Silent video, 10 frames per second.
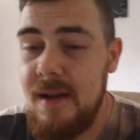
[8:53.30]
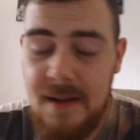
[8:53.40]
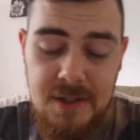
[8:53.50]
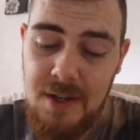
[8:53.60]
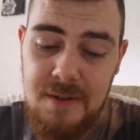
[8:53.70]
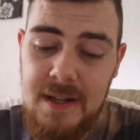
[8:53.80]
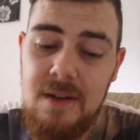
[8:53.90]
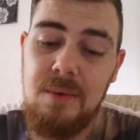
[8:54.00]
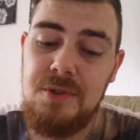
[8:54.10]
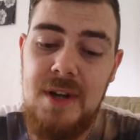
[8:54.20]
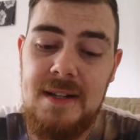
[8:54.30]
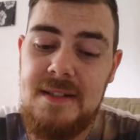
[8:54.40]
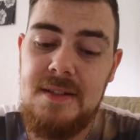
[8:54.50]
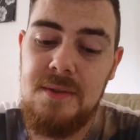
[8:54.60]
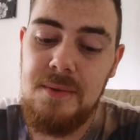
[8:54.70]
And you don't need long drags
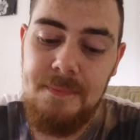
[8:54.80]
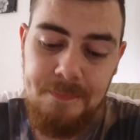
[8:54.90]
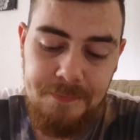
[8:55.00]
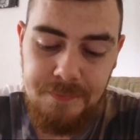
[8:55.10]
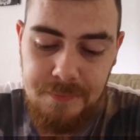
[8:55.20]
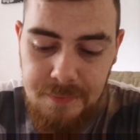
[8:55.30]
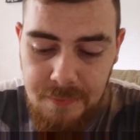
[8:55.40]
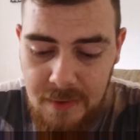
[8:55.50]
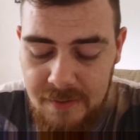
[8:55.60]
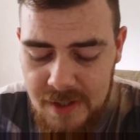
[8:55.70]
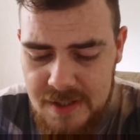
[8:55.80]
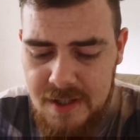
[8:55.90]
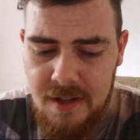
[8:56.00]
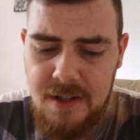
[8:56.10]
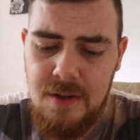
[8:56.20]
at all. If I just
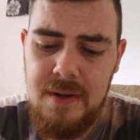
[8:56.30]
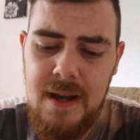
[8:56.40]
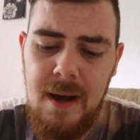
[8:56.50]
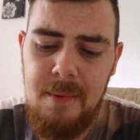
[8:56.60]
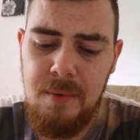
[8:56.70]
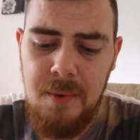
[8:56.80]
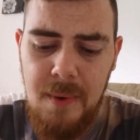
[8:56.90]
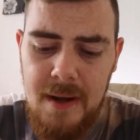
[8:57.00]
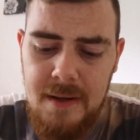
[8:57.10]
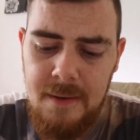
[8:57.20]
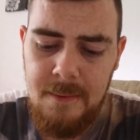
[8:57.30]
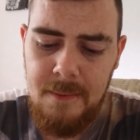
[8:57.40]
turn the unit up all the way,